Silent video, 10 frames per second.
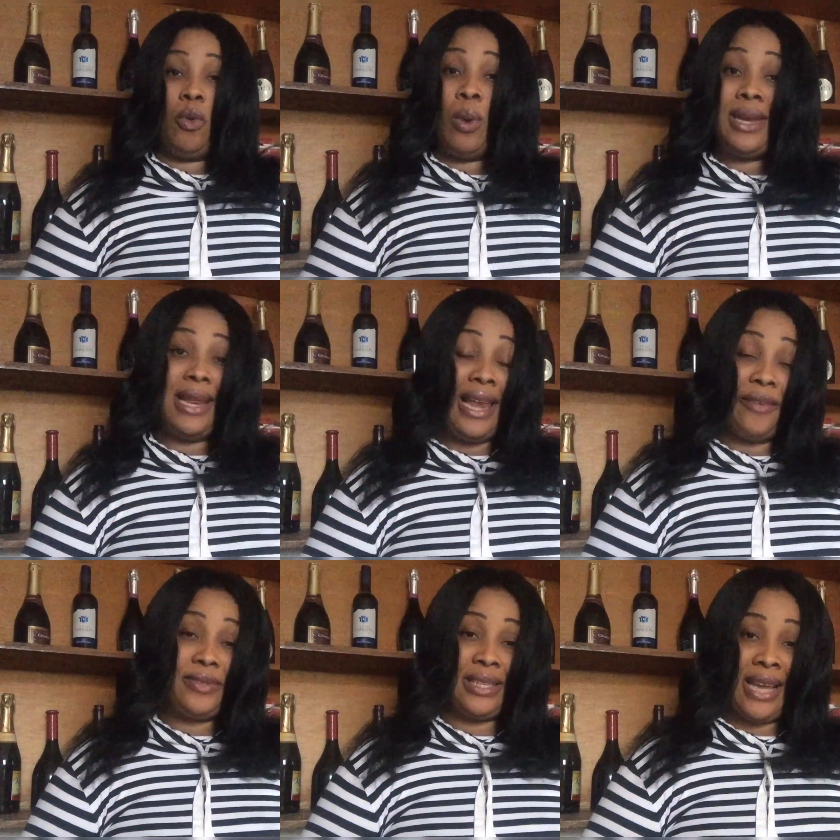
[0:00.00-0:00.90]
when they
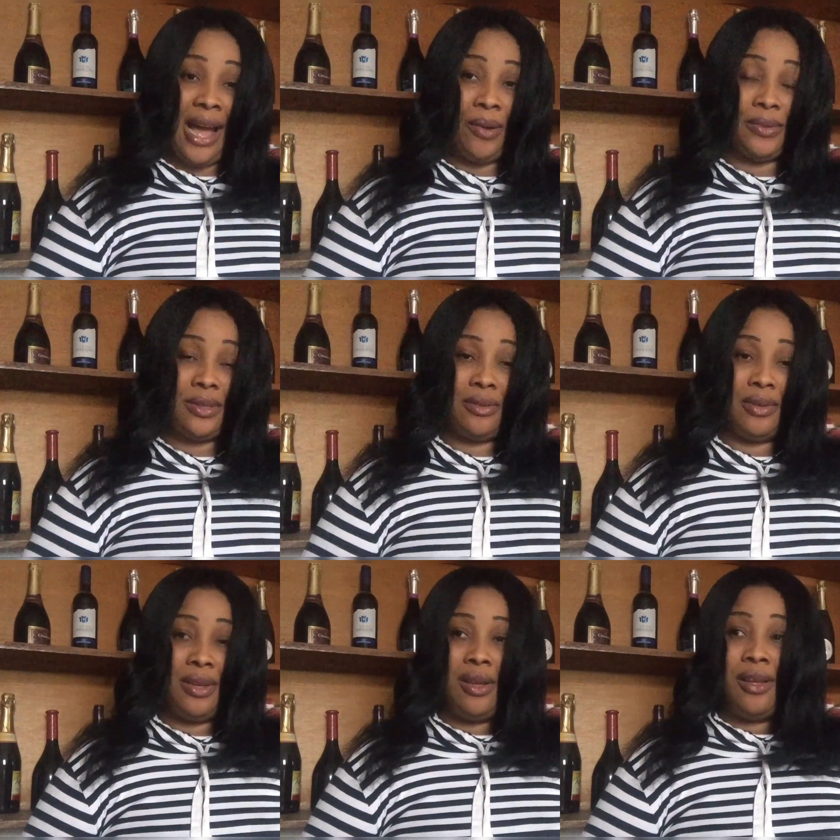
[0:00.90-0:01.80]
left the house.
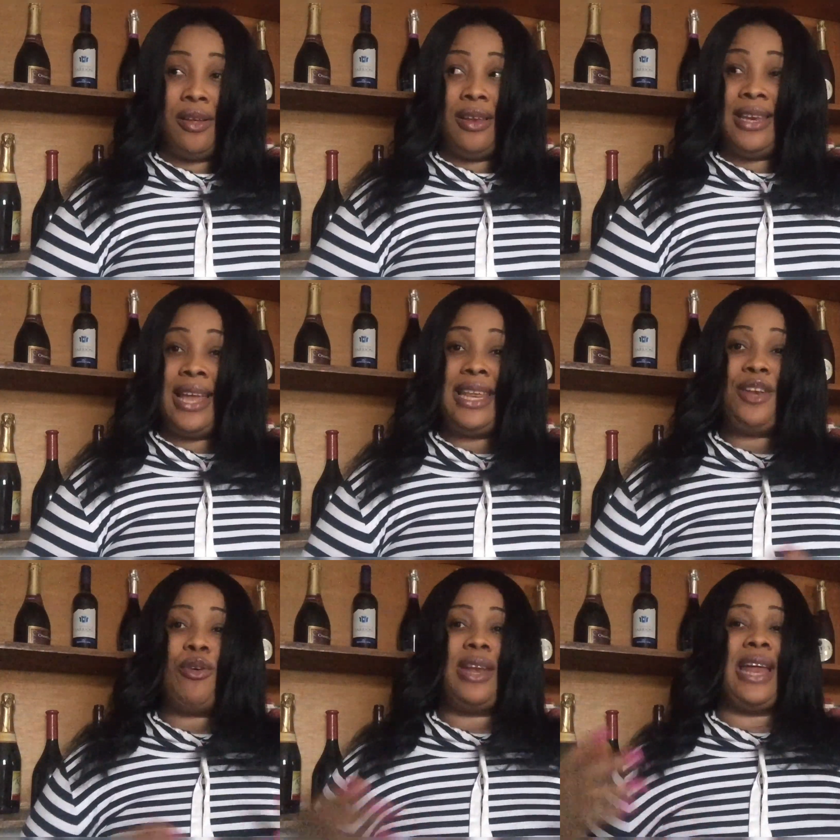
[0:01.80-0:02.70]
They
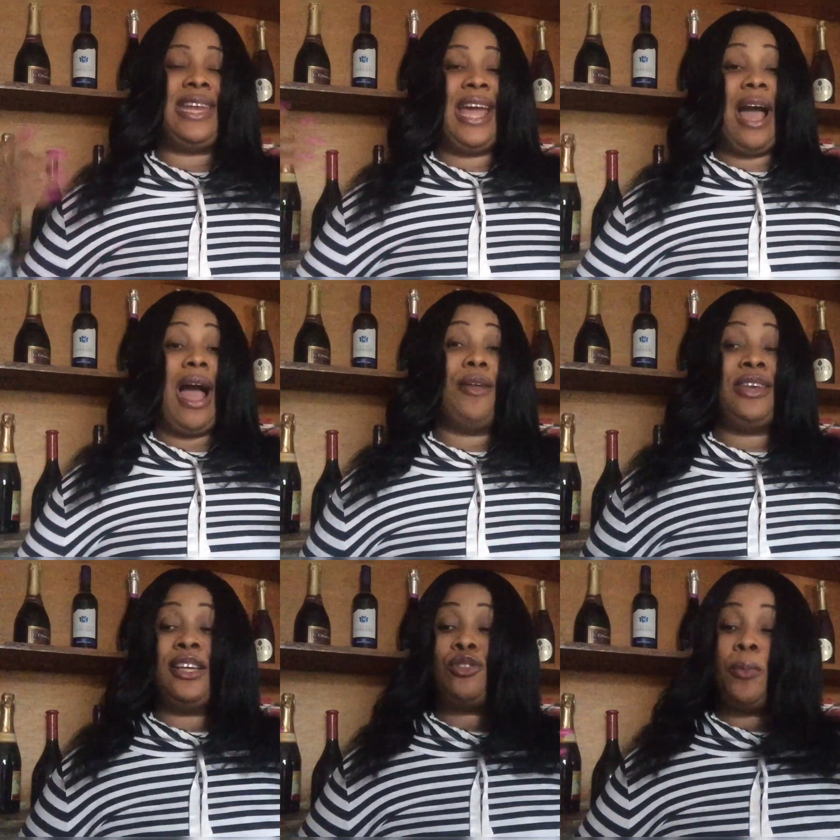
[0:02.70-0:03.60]
didn't know that
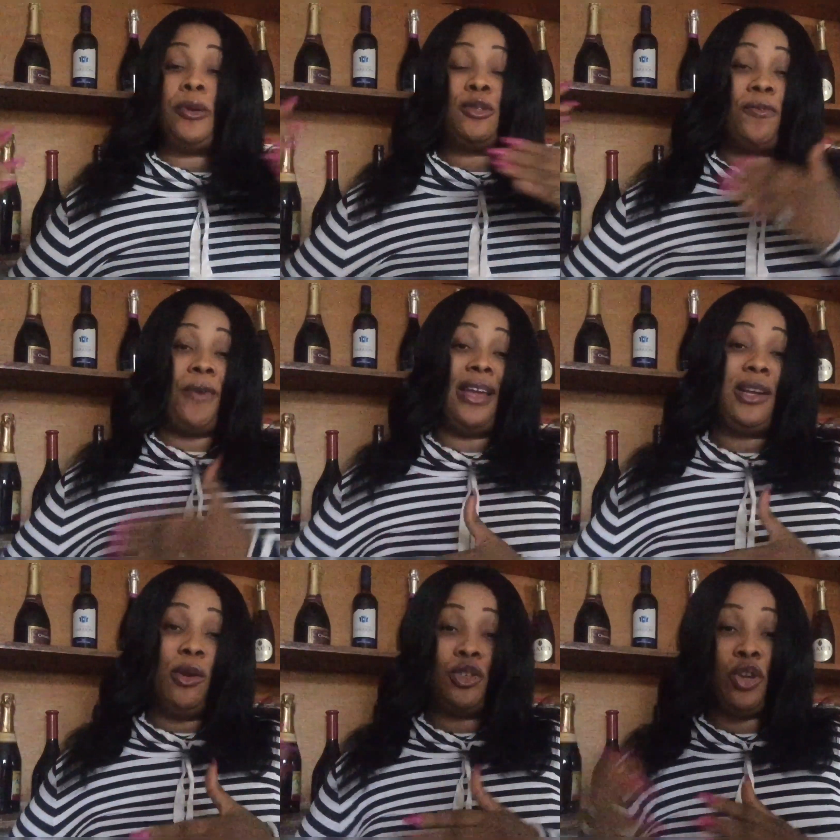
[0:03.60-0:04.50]
they're supposed to find
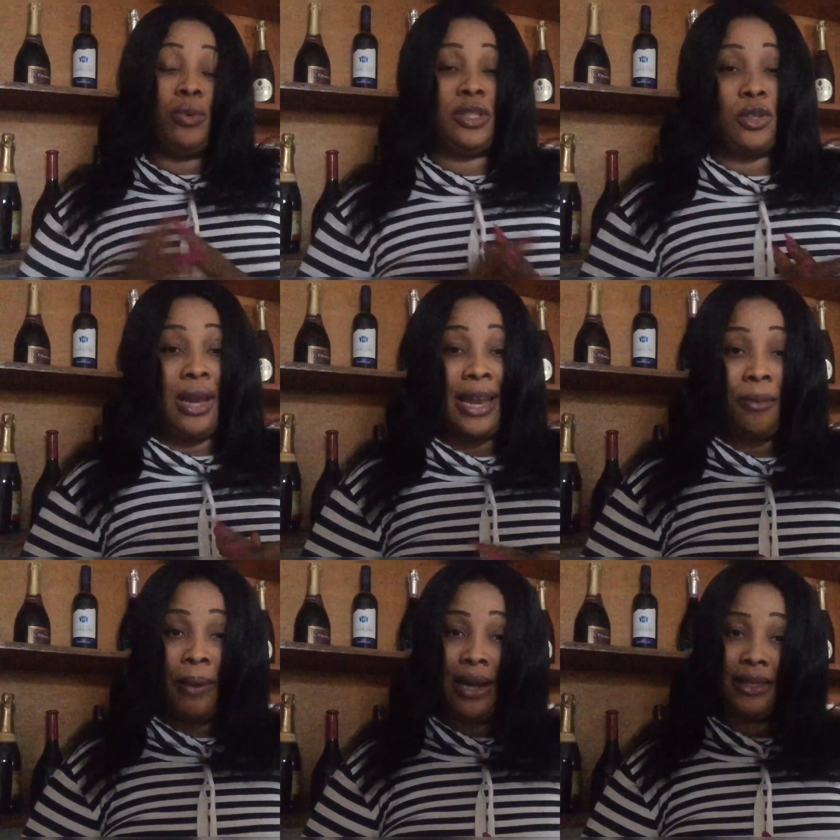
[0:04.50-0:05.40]
closure with
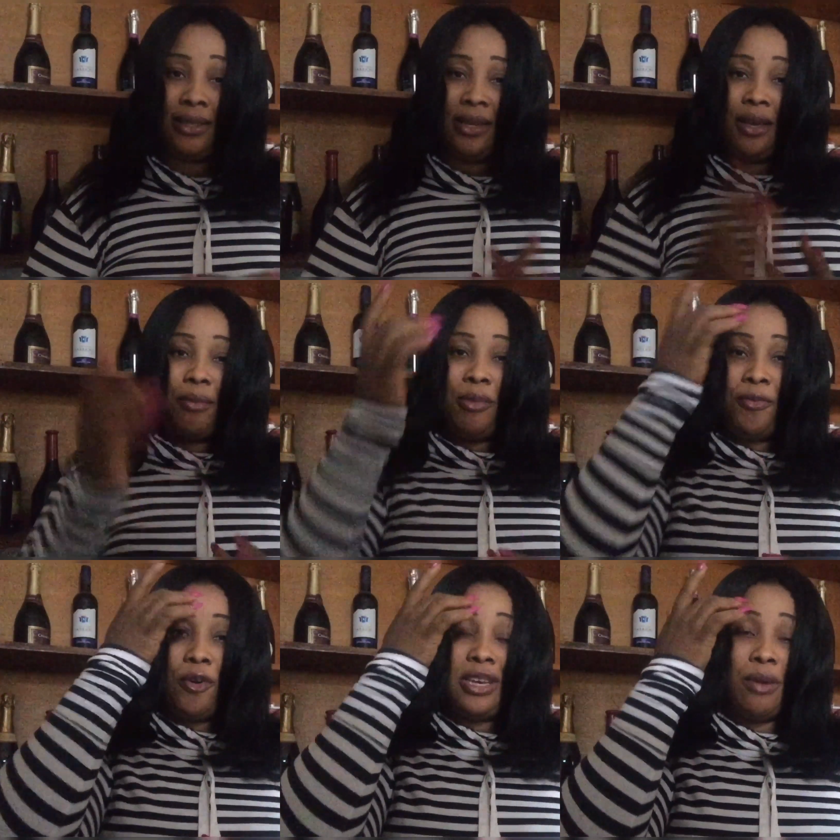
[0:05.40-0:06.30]
Tolani Bar
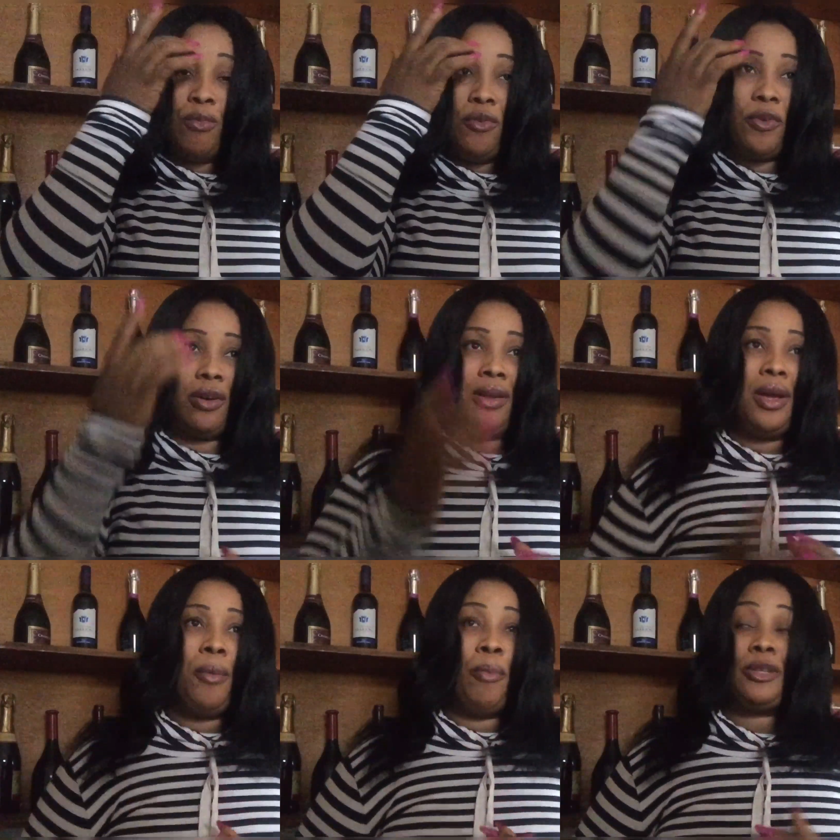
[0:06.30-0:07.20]
before they move on.
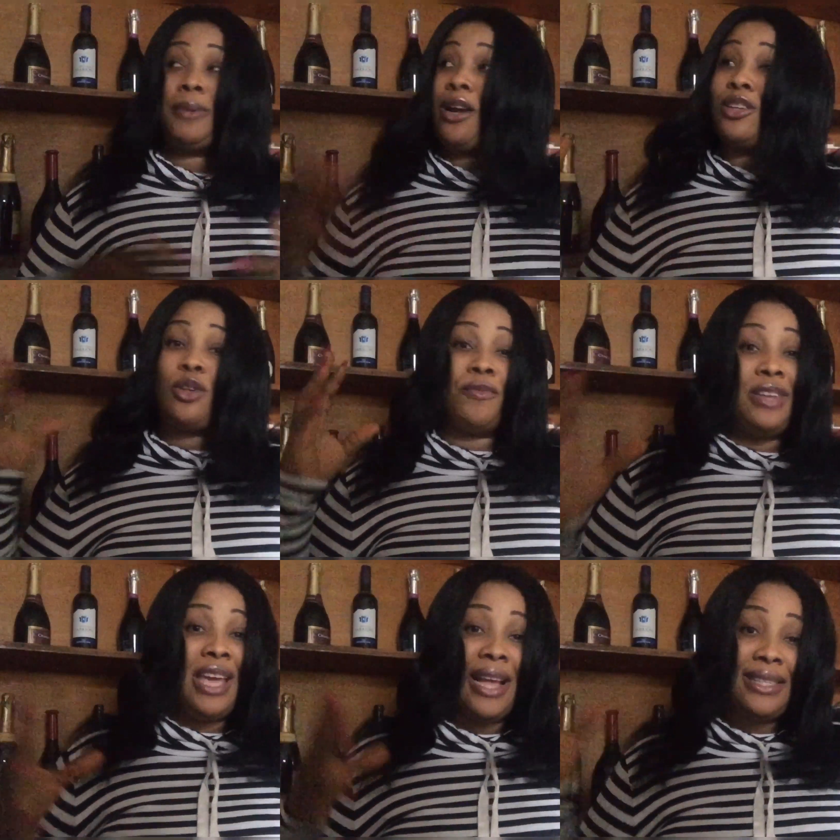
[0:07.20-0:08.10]
But because of
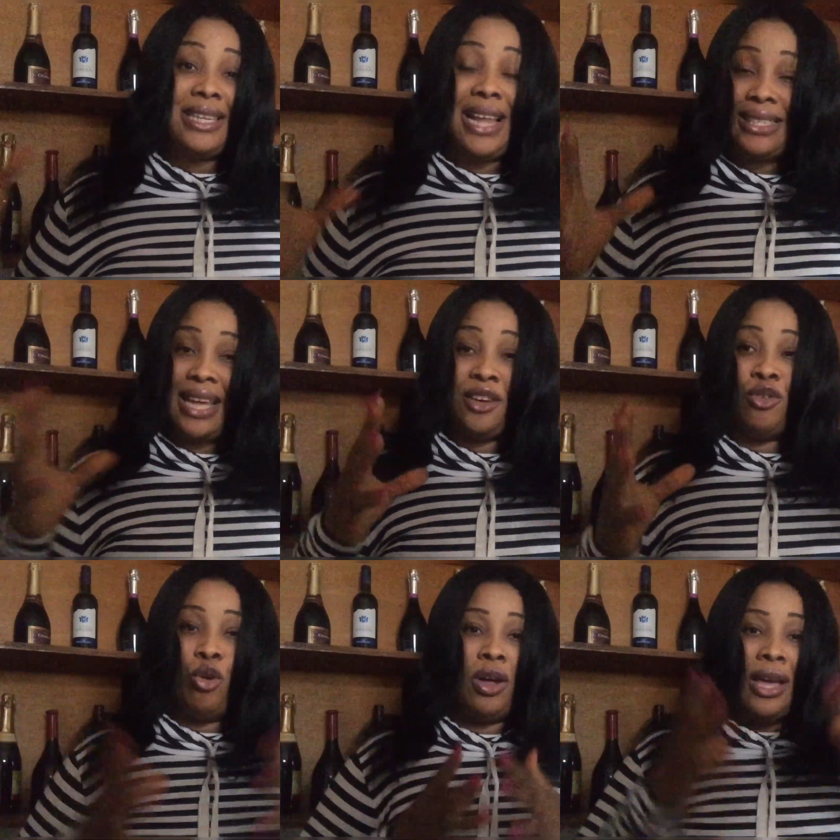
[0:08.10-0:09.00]
the hastiness and, you
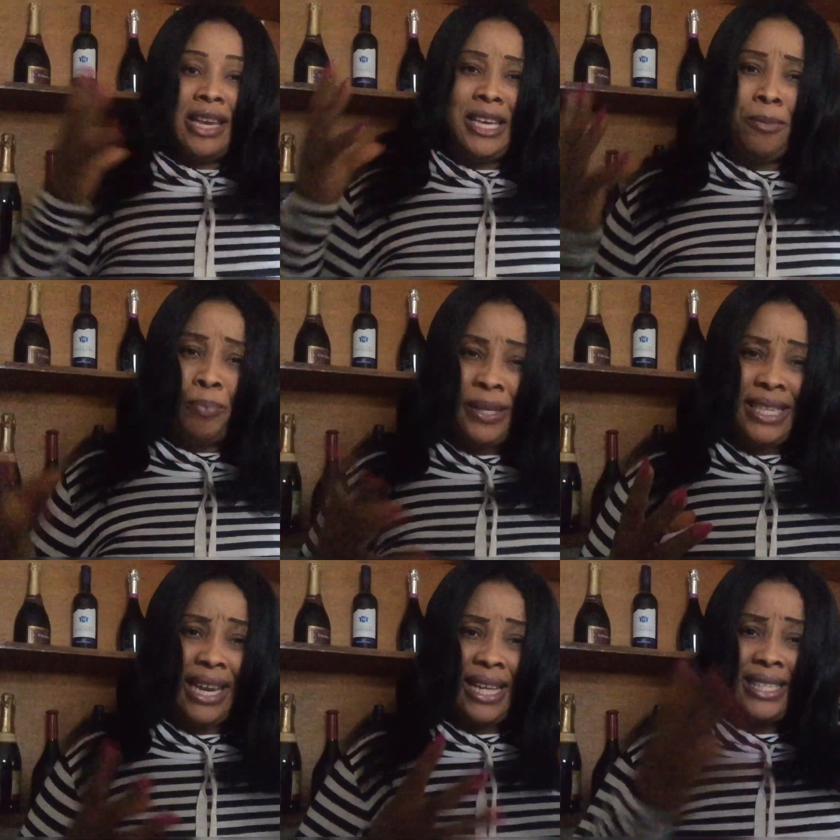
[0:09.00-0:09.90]
know, the
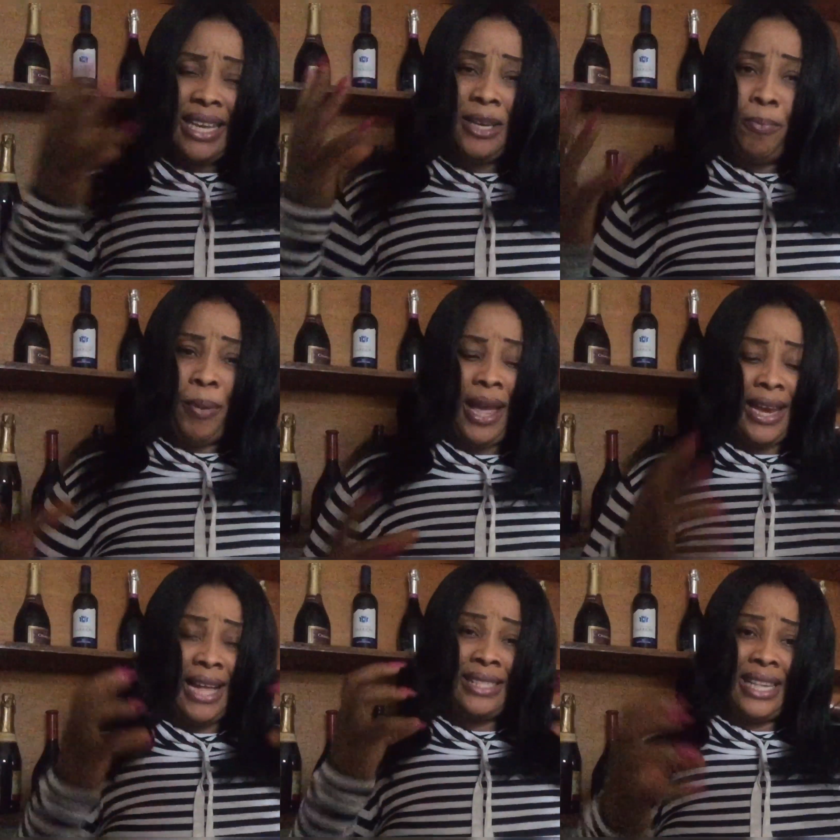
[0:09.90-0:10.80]
bitterness and the
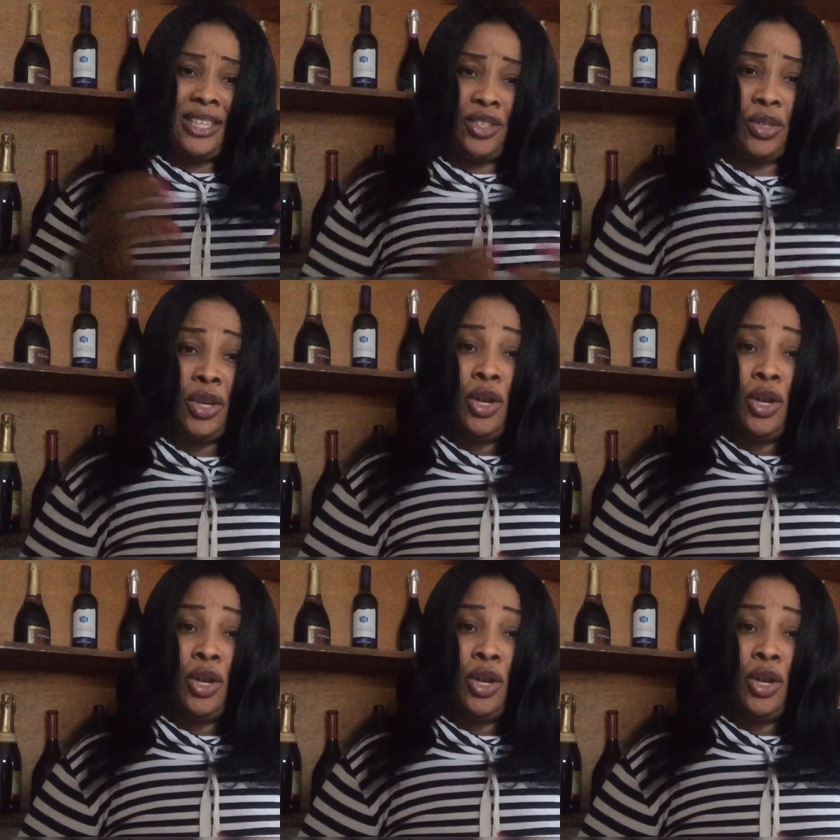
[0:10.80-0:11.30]
pain attached